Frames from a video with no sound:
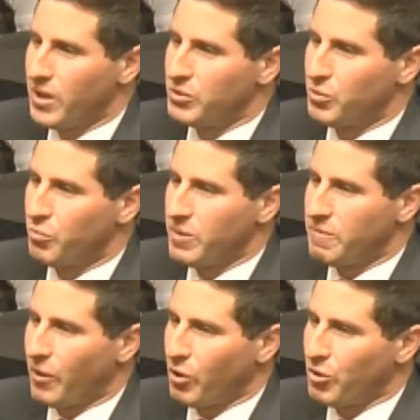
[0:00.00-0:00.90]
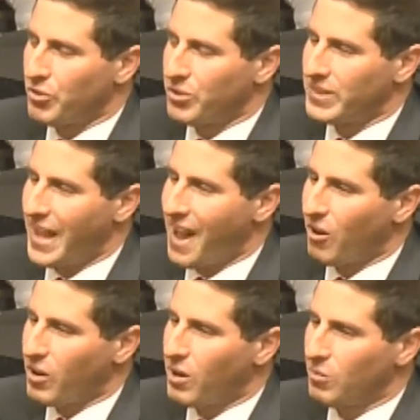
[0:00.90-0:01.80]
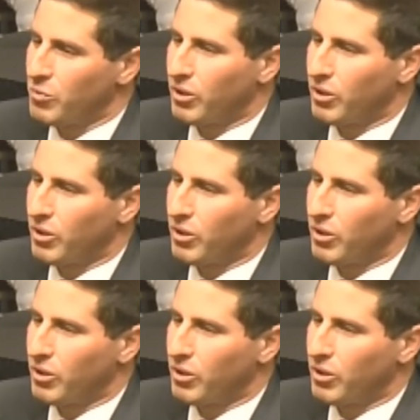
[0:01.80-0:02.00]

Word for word: to reverse the outcomes